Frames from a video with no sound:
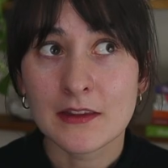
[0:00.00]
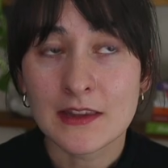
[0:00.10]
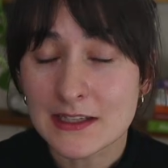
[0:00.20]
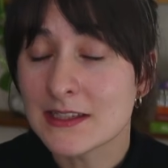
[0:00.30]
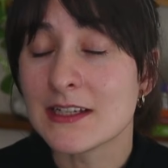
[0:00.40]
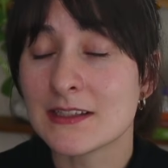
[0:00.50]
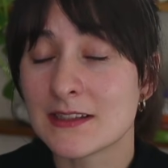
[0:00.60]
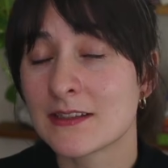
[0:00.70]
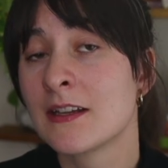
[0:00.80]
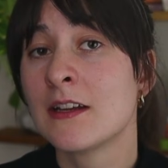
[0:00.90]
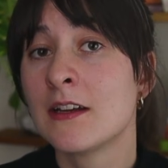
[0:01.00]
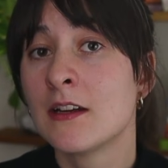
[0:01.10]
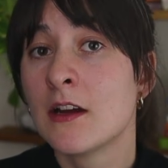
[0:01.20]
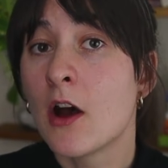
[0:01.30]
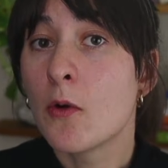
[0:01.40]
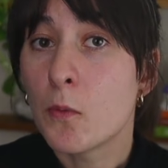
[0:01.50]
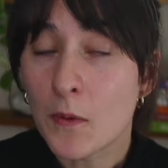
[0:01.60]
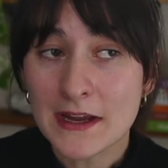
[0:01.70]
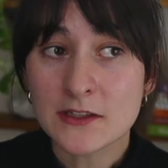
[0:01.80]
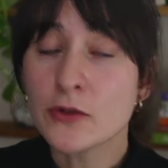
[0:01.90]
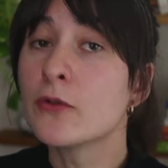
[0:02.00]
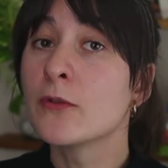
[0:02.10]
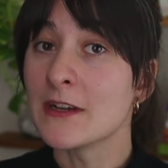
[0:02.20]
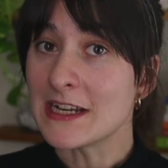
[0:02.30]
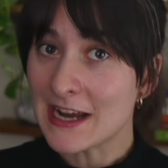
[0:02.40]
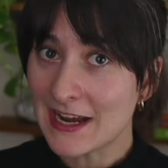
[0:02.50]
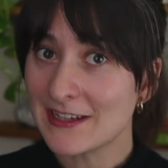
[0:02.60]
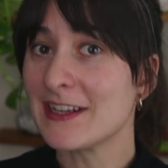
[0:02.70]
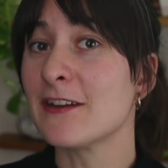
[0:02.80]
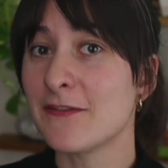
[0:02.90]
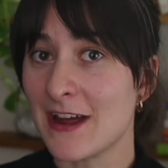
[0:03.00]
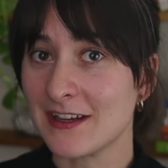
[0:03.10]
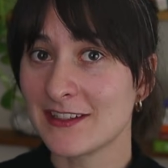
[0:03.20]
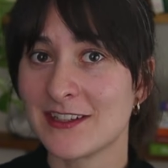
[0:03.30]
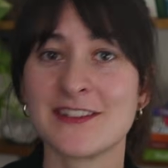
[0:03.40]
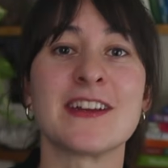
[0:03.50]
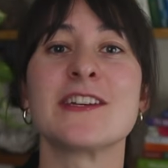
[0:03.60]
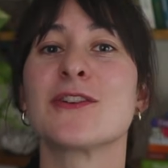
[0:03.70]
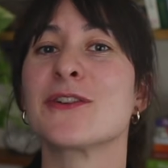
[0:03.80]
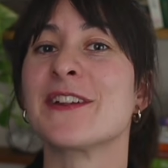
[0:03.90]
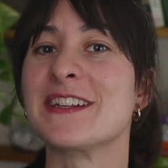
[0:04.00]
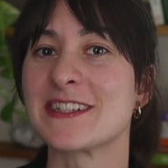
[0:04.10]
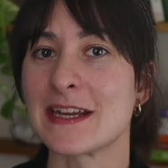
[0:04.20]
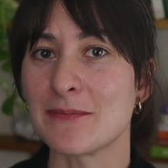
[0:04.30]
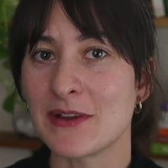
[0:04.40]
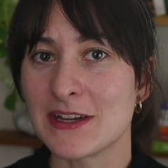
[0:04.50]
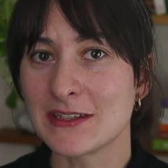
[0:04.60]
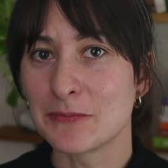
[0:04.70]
this is a way to create an effect that your landscape is